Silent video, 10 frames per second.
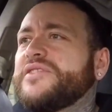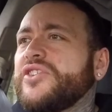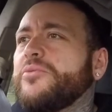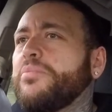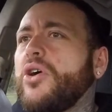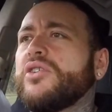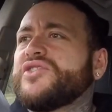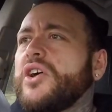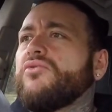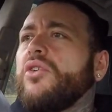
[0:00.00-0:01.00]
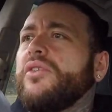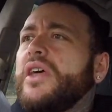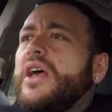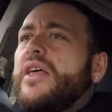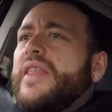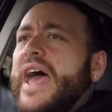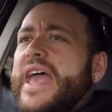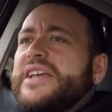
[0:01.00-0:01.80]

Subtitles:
so the blocks that are on that air